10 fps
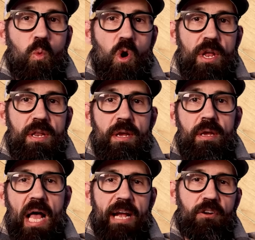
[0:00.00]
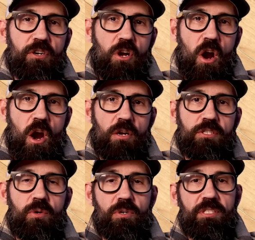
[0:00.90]
wood placard
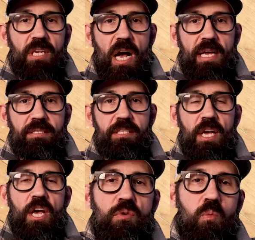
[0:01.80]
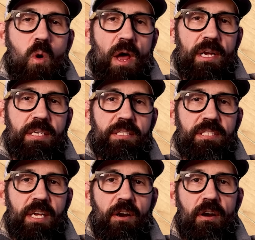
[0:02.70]
cards or signs, you want to
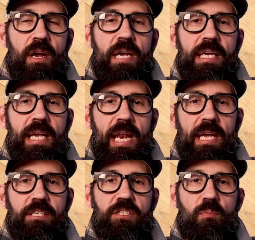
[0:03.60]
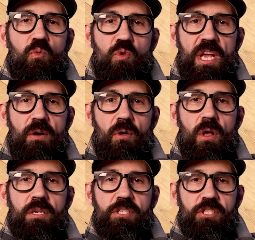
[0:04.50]
consider getting some
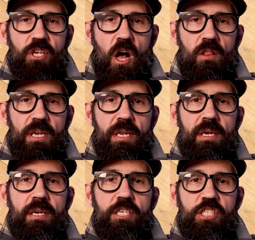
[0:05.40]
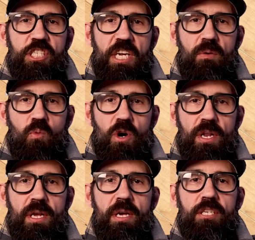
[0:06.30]
real solid sheet
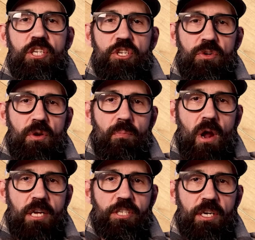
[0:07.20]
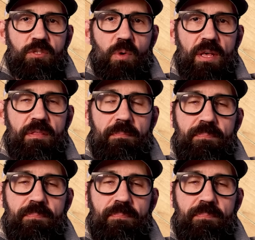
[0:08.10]
wood to do your projects with.